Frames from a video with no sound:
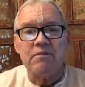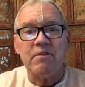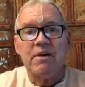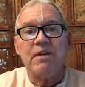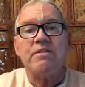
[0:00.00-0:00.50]

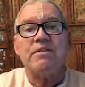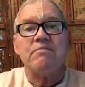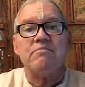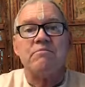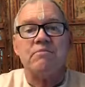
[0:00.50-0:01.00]
You've got
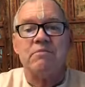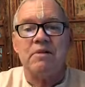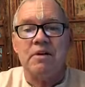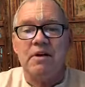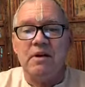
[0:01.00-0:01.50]
nothing.
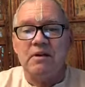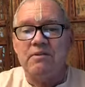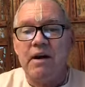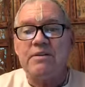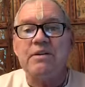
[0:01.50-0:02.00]

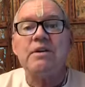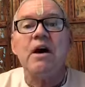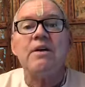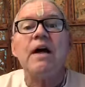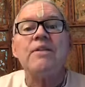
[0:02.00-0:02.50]
You've actually
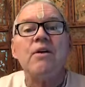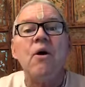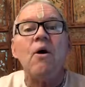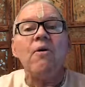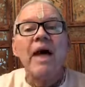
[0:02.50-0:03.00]
got nothing.
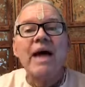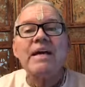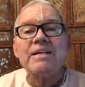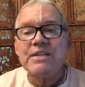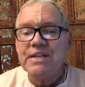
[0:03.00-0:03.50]
All that
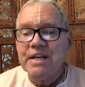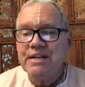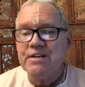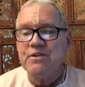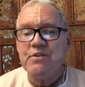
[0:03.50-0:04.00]
has
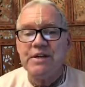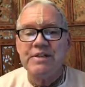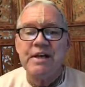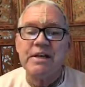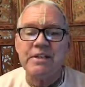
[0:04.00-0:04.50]
ceased to
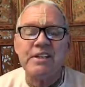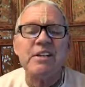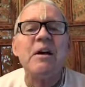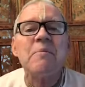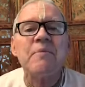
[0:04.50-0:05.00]
exist.
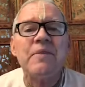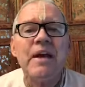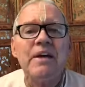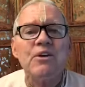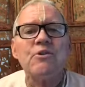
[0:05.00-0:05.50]

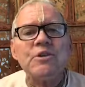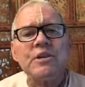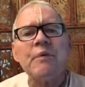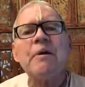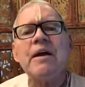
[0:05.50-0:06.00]
So
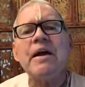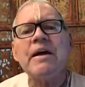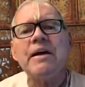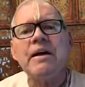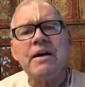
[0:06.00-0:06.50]

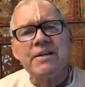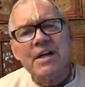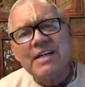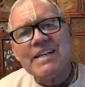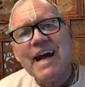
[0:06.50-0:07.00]
similarly,
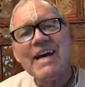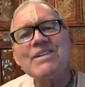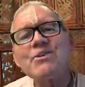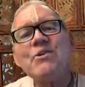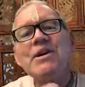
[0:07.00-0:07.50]
just
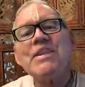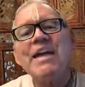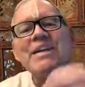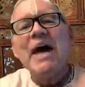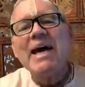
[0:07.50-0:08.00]
as during
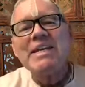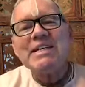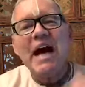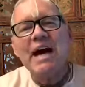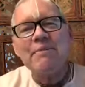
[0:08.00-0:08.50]
the
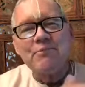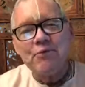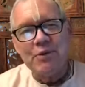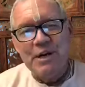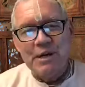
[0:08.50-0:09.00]
nighttime
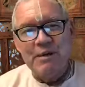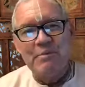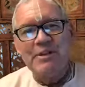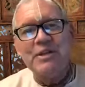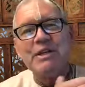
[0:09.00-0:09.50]

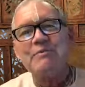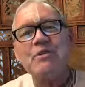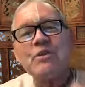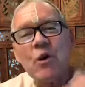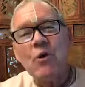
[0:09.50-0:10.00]
dream, it
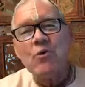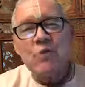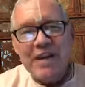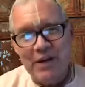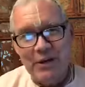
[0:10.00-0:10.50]
seems so
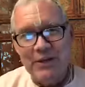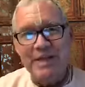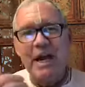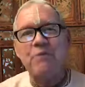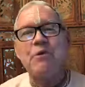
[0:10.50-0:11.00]
real,
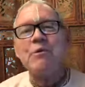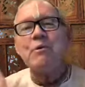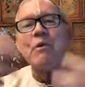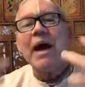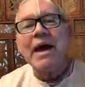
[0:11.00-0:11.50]
and yet when
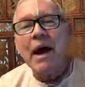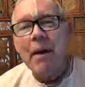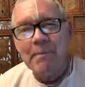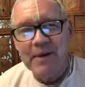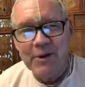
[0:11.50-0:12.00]
we wake
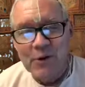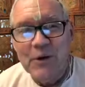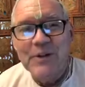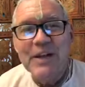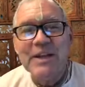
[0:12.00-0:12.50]
up
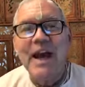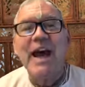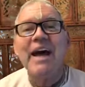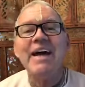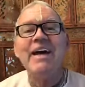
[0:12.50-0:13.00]
during the
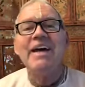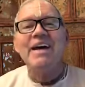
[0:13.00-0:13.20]
day,